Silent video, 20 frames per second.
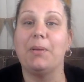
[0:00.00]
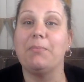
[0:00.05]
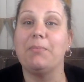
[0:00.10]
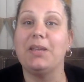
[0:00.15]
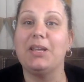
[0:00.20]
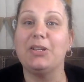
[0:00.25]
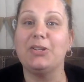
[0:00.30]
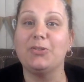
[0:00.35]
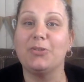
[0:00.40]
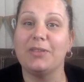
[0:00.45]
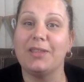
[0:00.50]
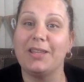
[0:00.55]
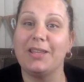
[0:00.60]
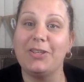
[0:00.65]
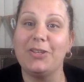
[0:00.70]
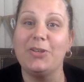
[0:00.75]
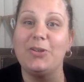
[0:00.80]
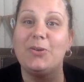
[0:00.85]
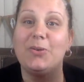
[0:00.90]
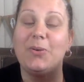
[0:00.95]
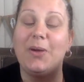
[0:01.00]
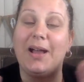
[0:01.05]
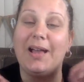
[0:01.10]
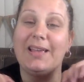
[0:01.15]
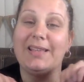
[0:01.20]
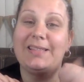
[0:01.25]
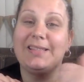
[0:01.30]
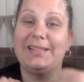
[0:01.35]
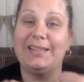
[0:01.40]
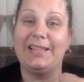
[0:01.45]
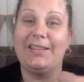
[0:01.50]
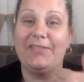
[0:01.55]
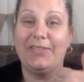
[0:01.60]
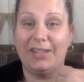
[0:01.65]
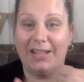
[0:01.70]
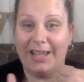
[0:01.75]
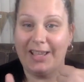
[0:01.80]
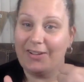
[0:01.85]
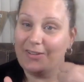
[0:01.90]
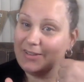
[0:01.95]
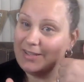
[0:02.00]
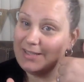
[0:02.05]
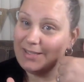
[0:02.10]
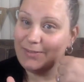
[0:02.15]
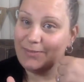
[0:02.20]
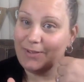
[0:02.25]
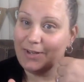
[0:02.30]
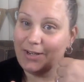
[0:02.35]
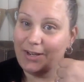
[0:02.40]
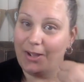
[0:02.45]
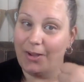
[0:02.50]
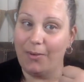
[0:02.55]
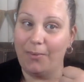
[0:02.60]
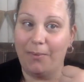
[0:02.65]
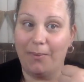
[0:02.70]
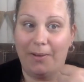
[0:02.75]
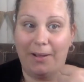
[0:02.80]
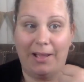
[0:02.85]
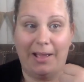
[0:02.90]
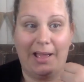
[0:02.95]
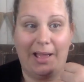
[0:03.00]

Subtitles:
make sure that you guys leave a like on this video,